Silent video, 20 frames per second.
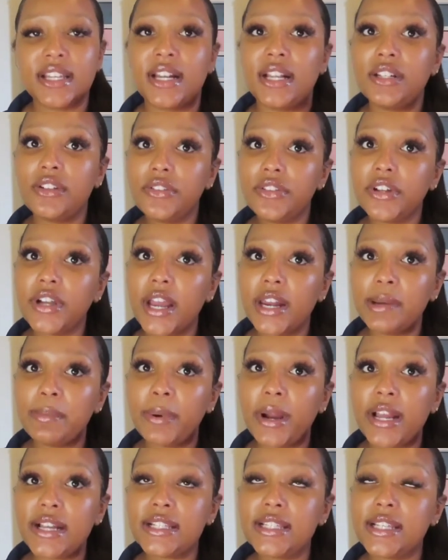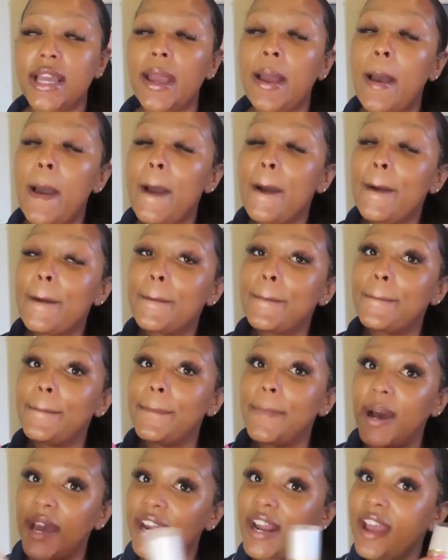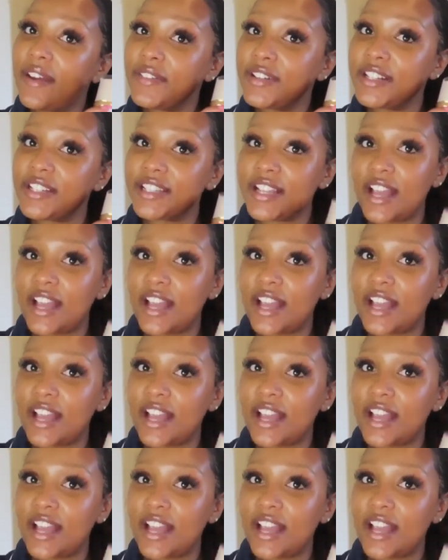And I know they're kind of pricey, but I have a